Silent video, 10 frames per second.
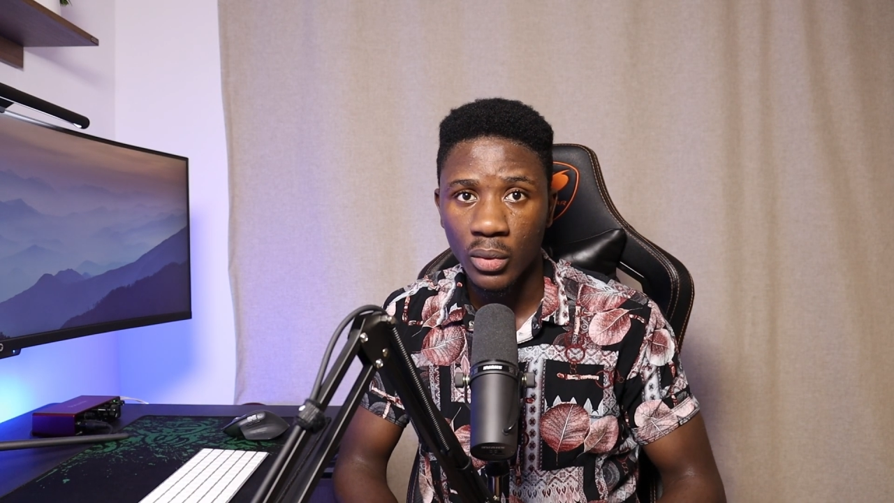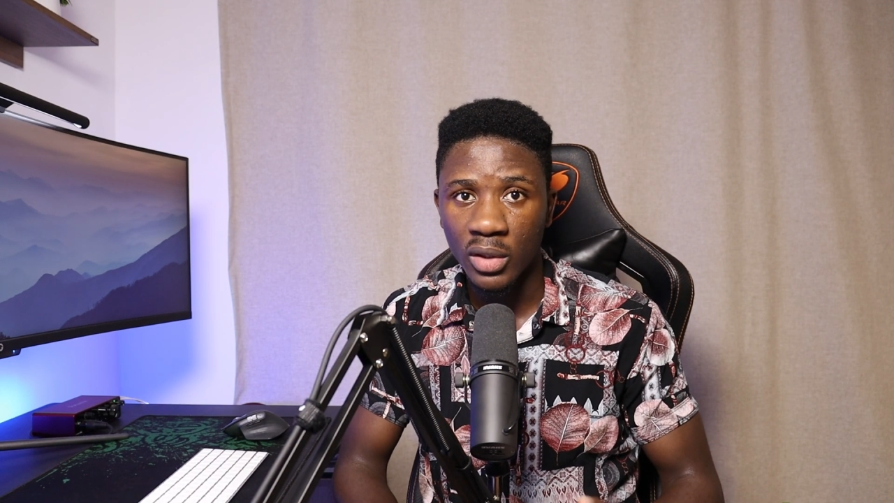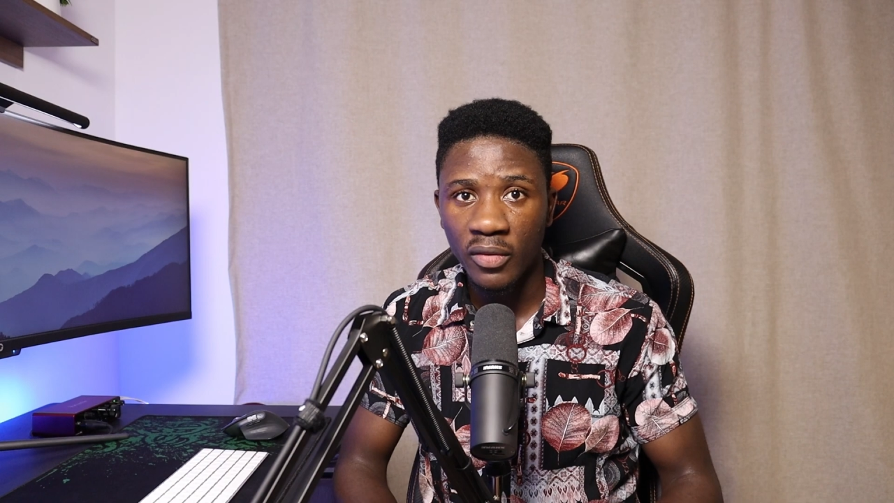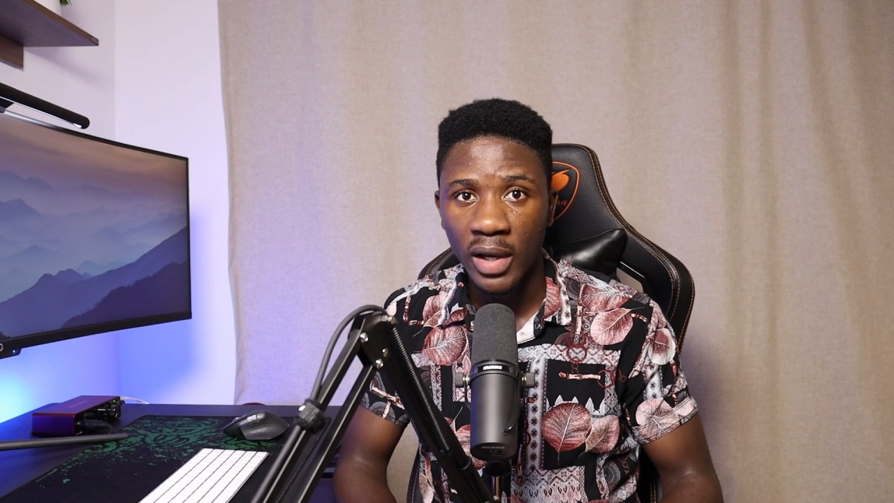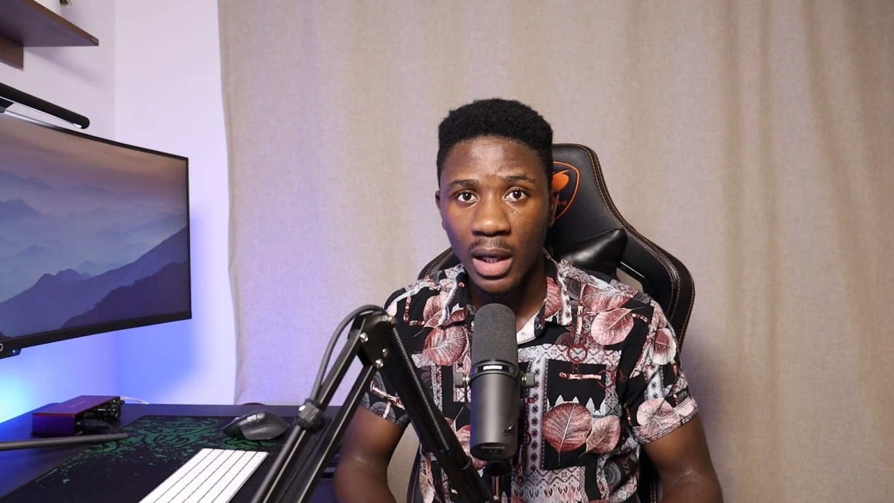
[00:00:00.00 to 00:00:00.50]
we
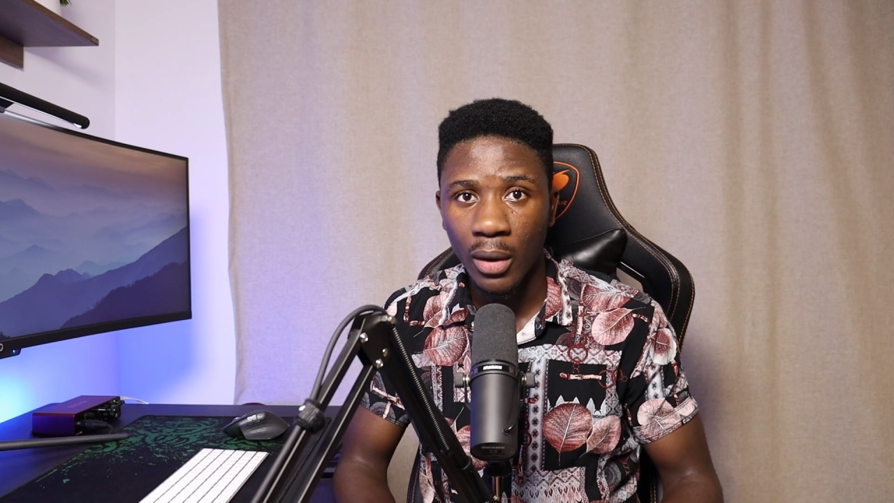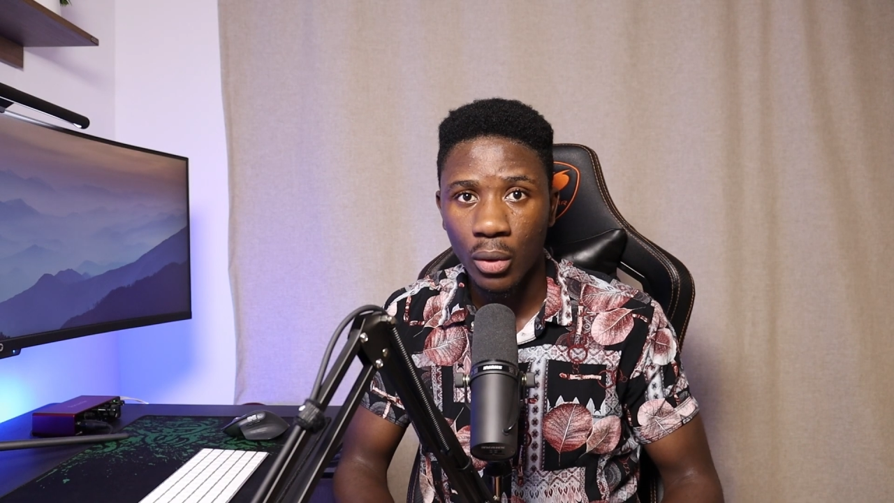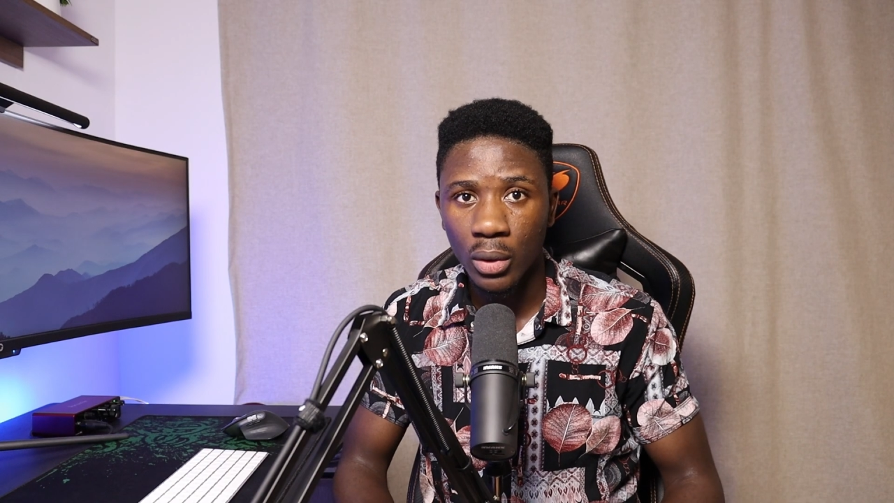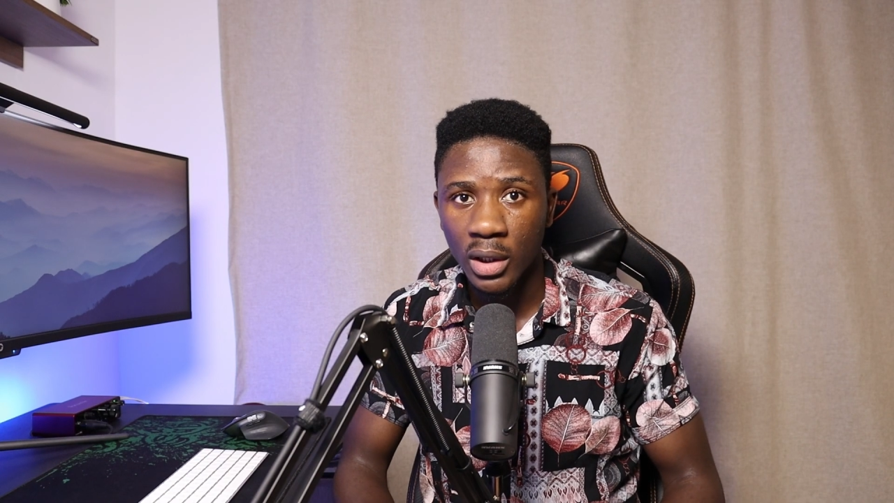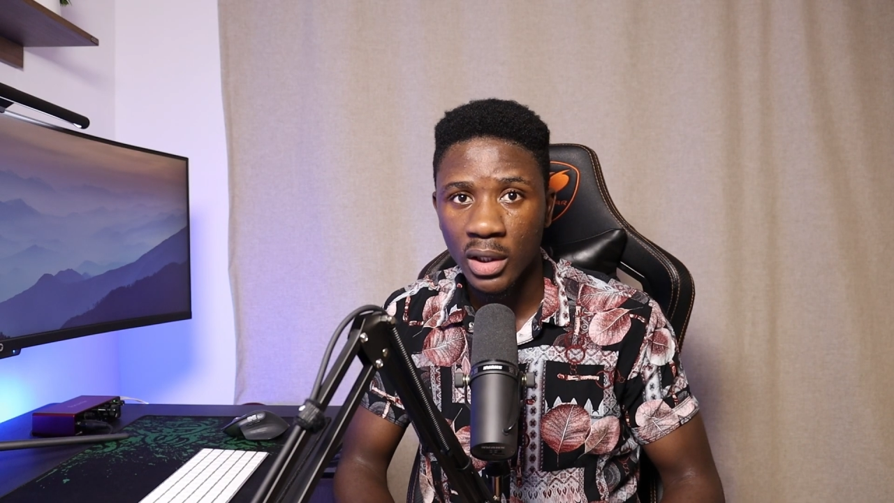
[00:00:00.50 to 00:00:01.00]
divide our
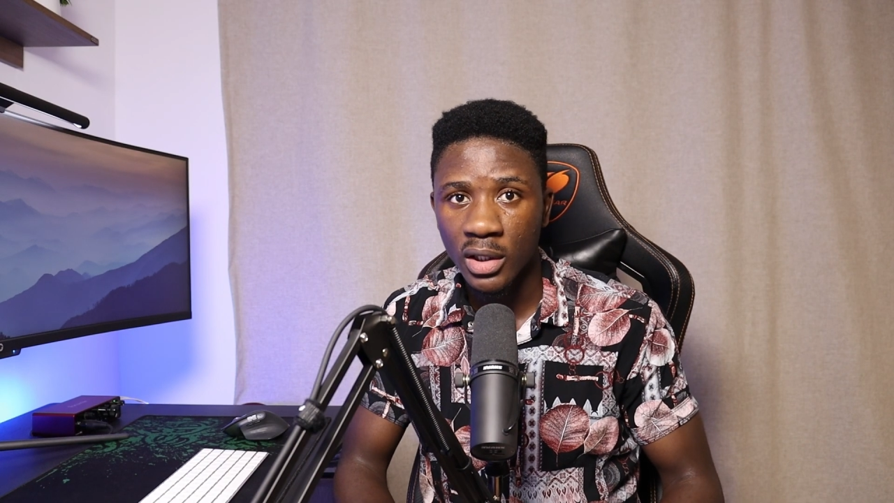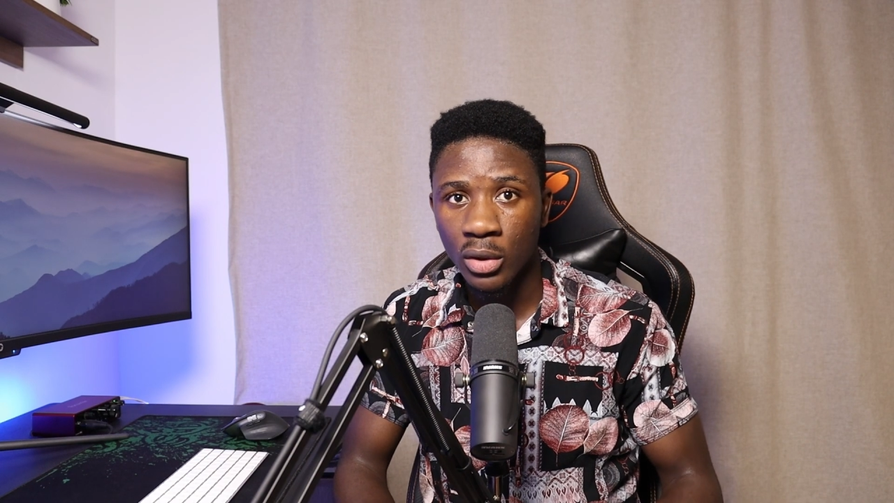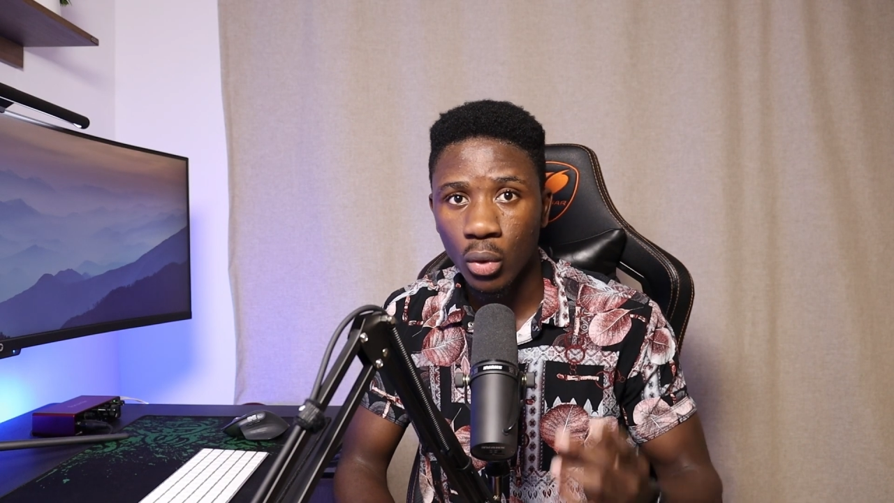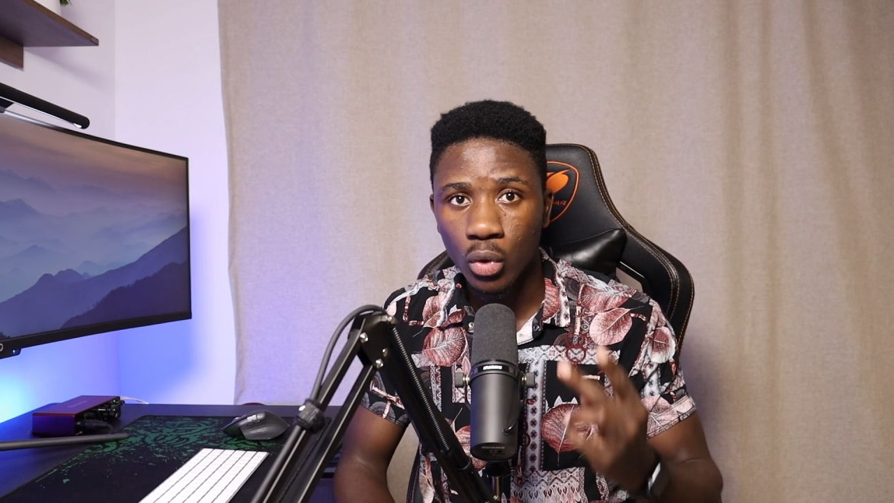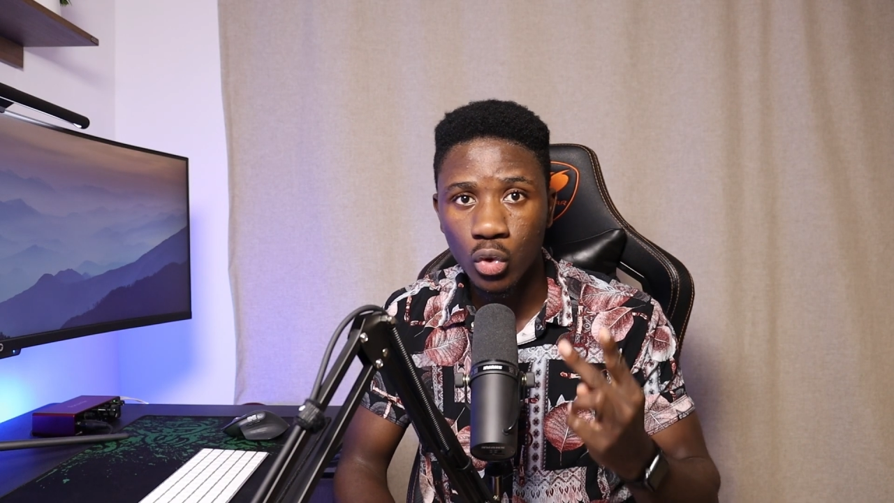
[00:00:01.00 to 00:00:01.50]
content into